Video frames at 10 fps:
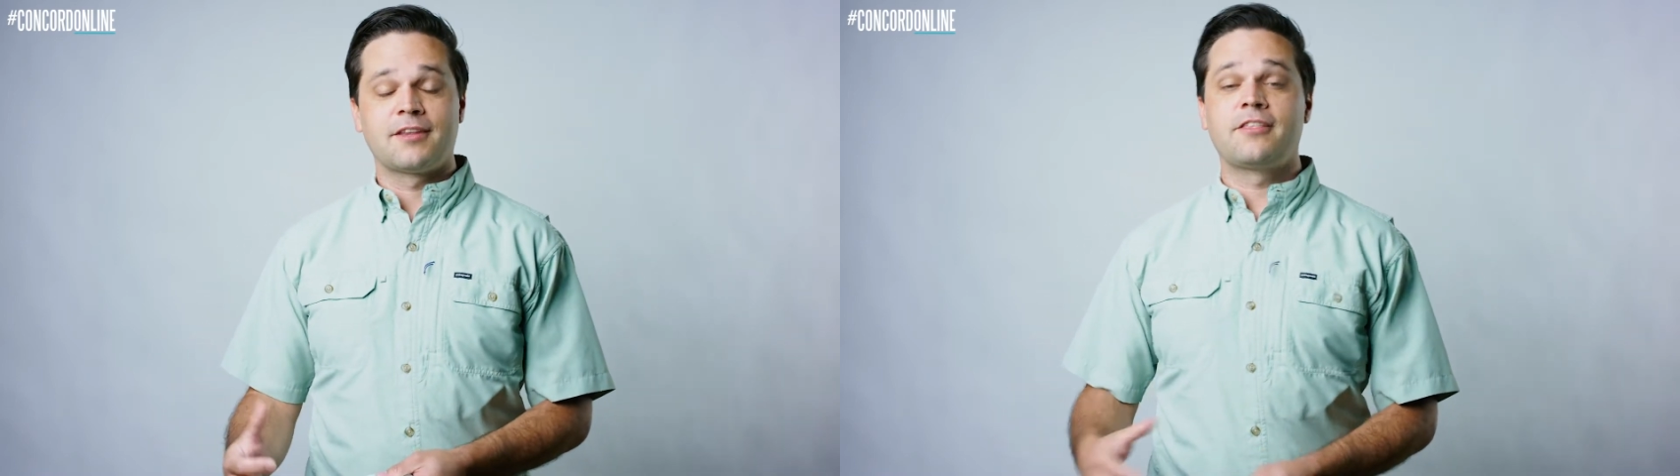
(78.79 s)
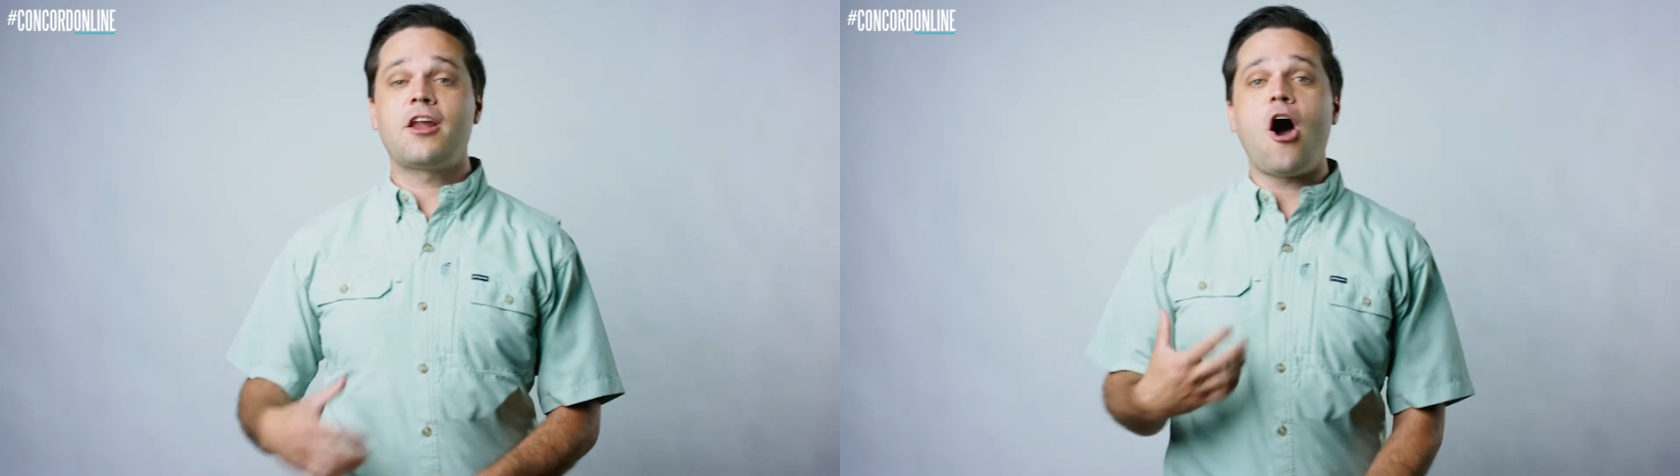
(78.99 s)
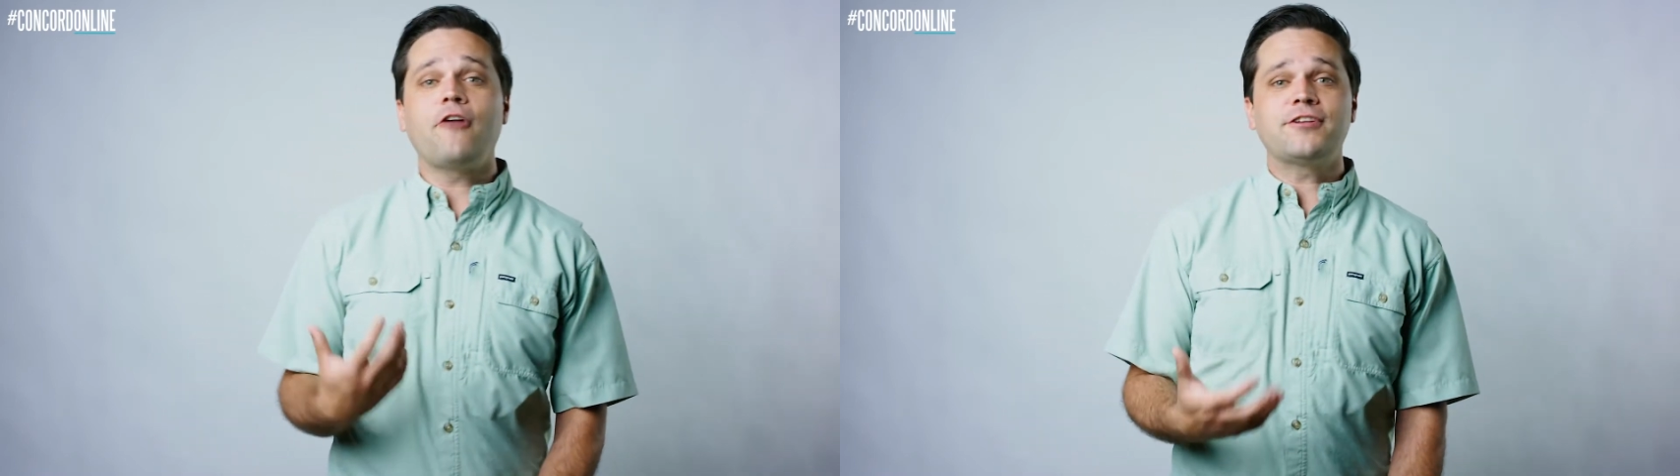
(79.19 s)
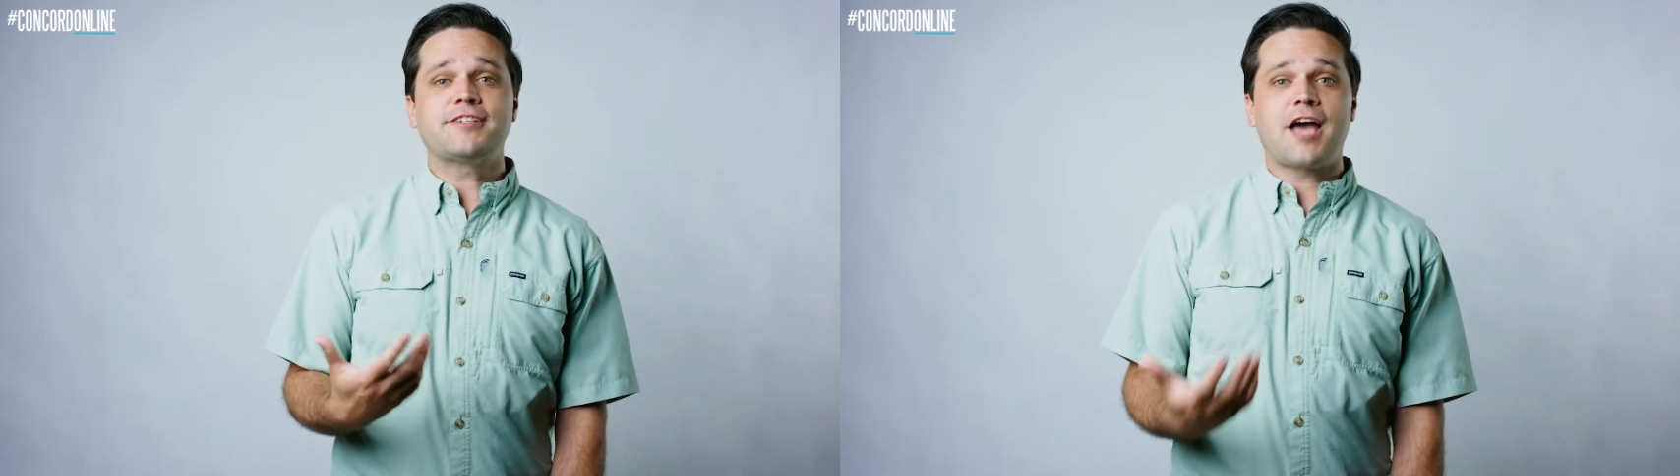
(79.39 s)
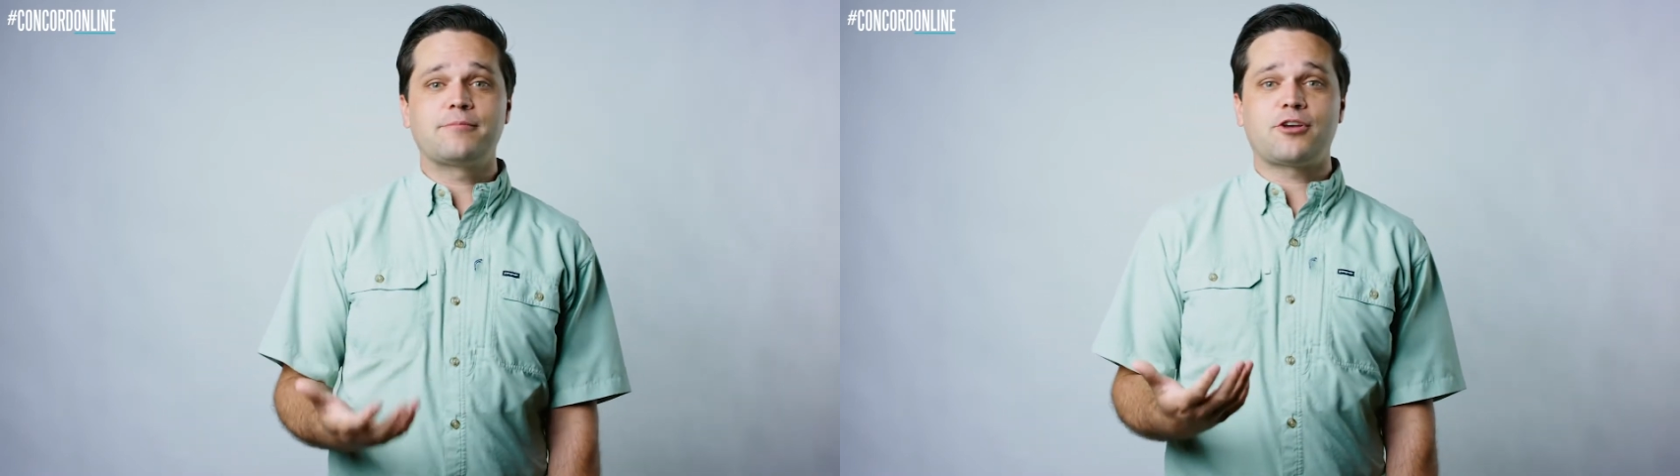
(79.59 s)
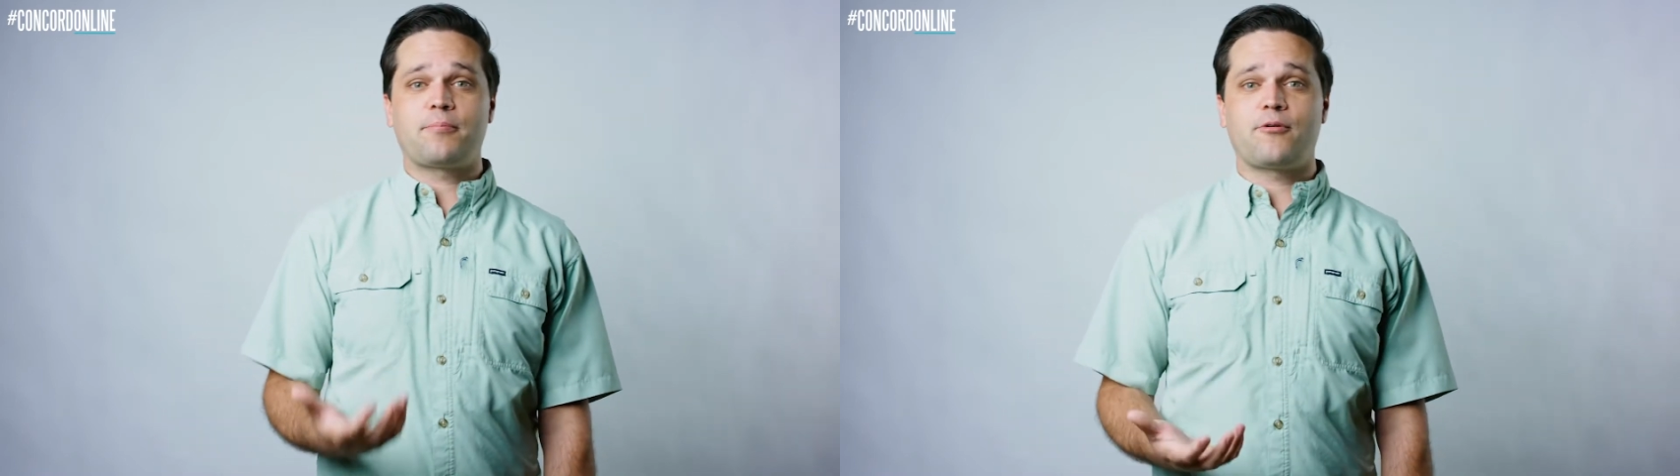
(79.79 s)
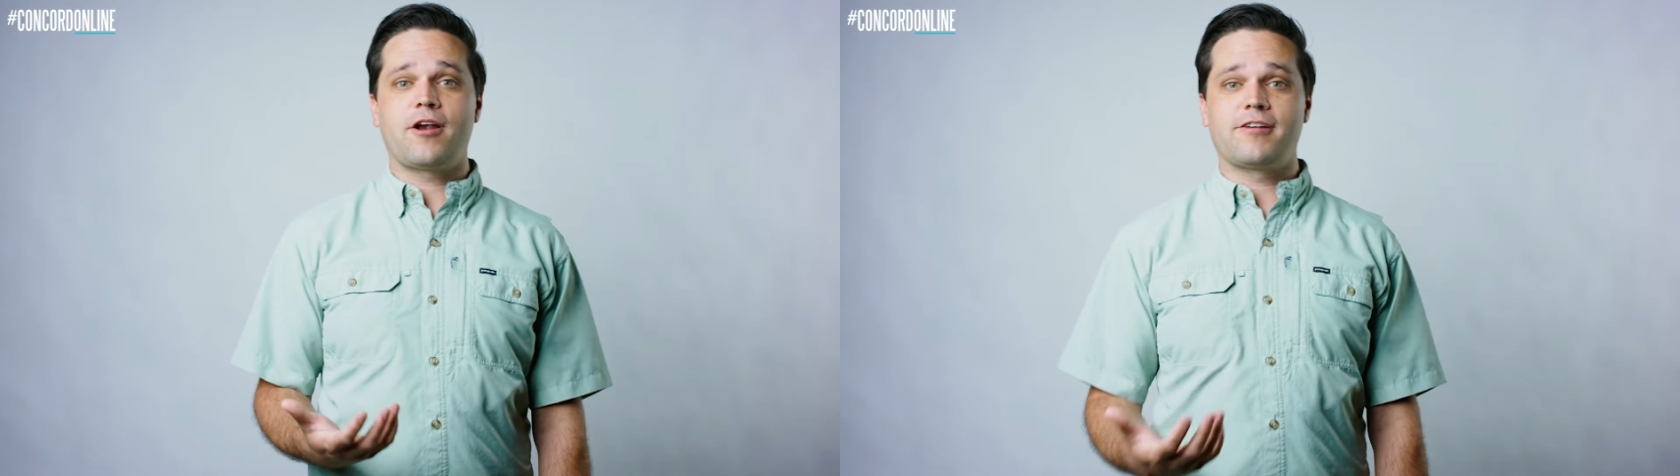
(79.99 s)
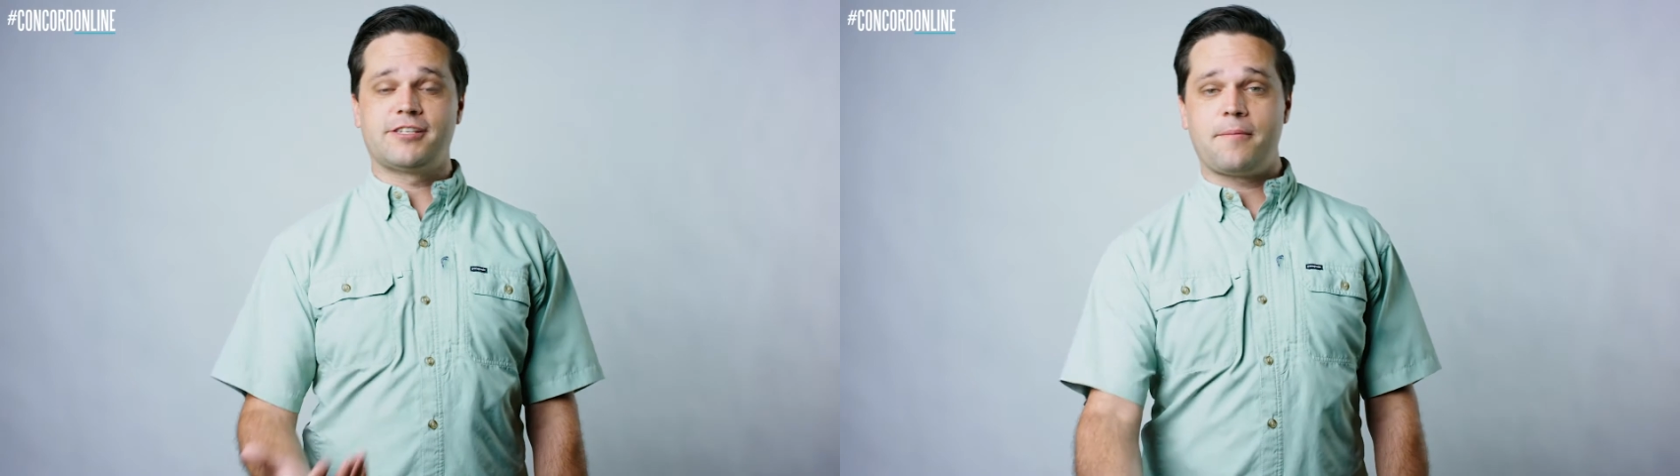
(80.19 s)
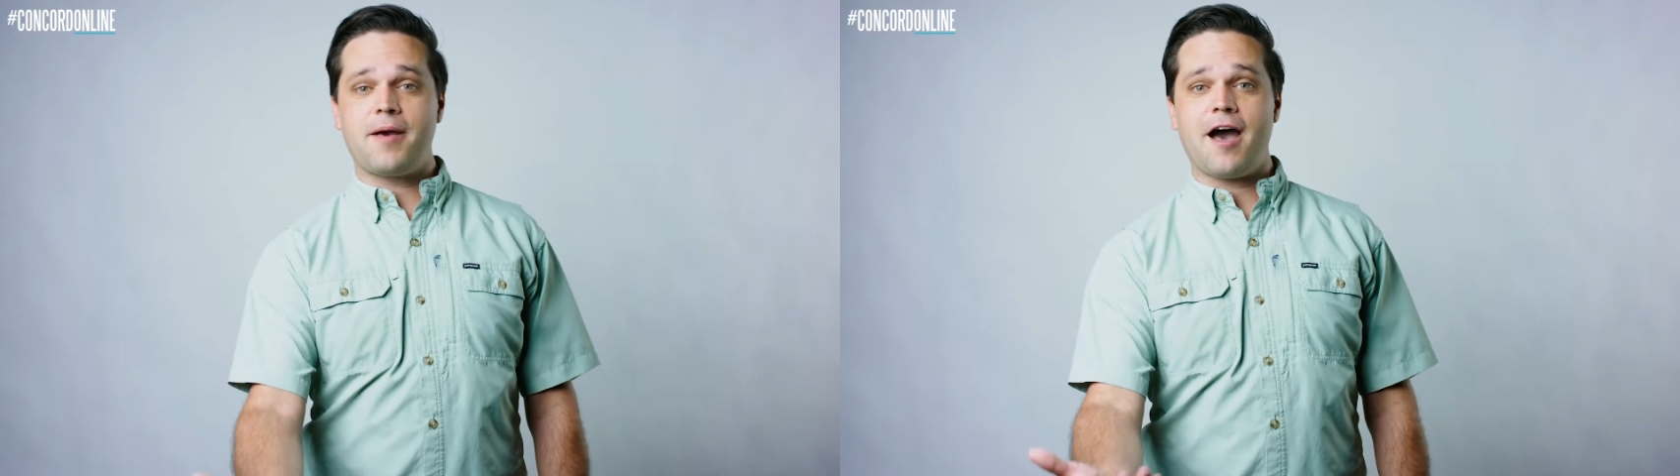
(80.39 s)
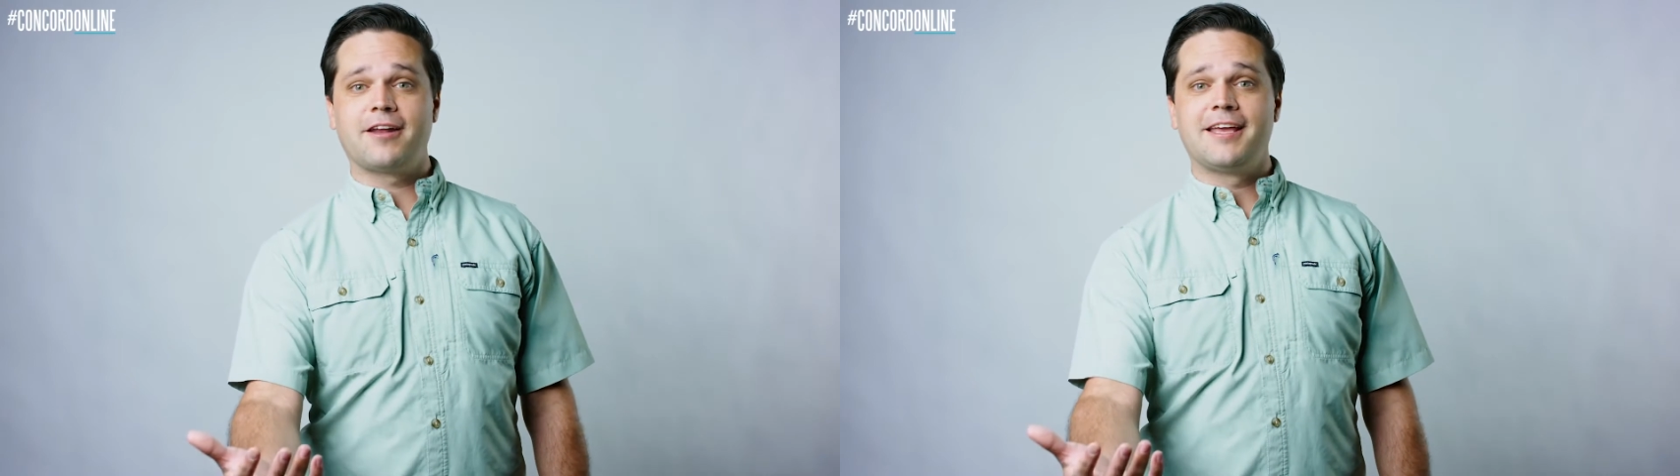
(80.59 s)
That oftentimes our prayer is
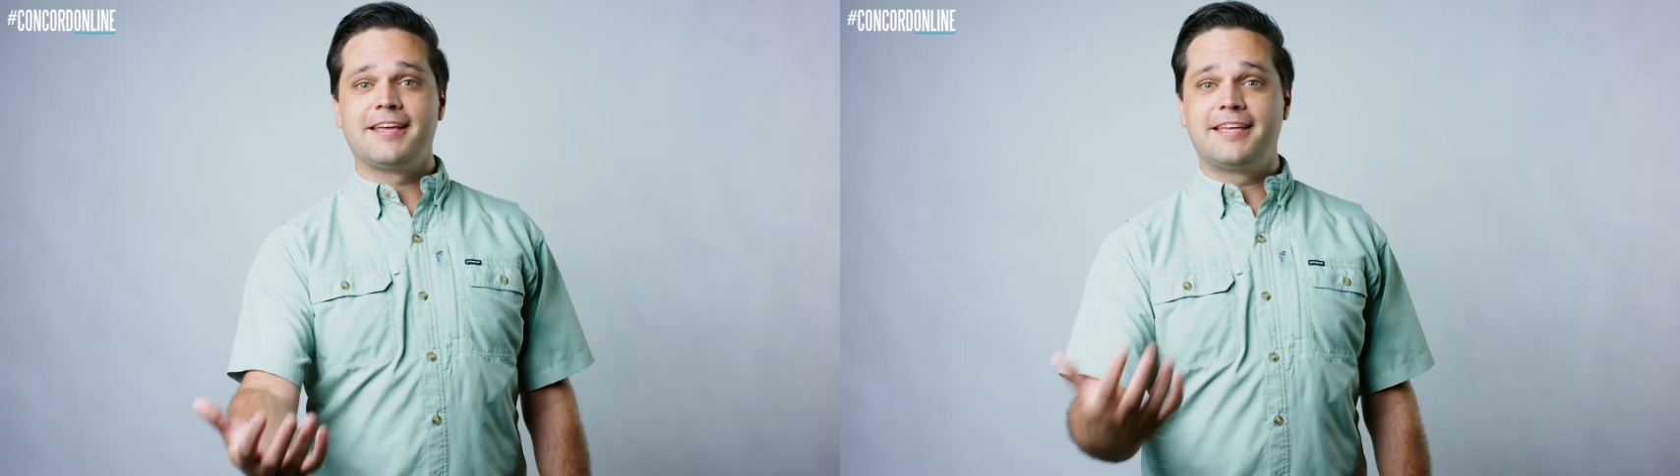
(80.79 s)
about